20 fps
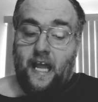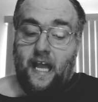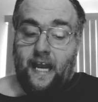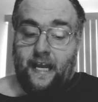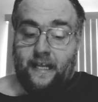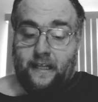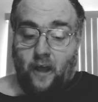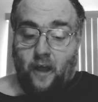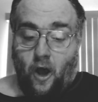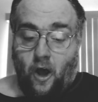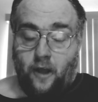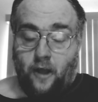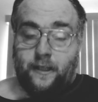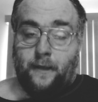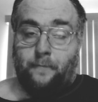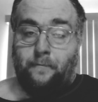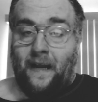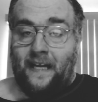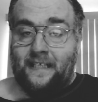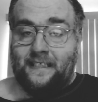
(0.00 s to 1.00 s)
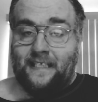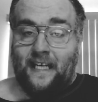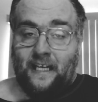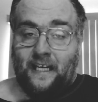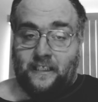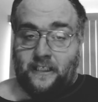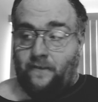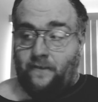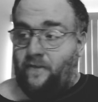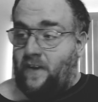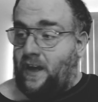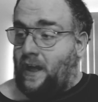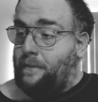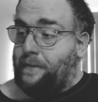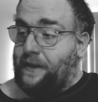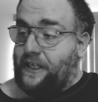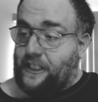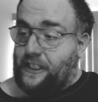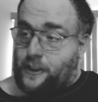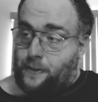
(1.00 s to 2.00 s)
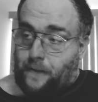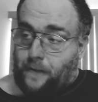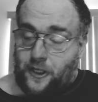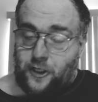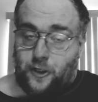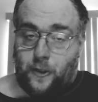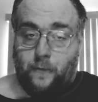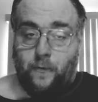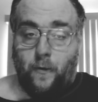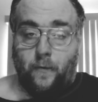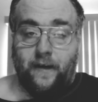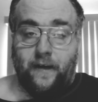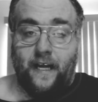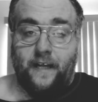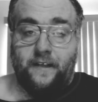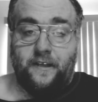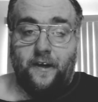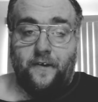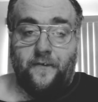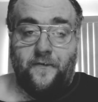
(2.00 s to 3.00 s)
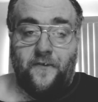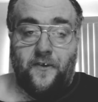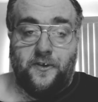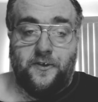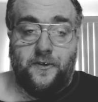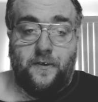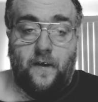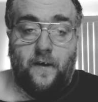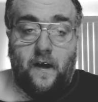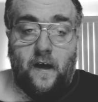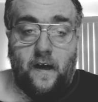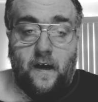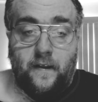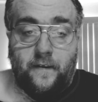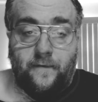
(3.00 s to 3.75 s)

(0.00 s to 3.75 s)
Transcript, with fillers: It all depends on his development, especially when we get into the first uh,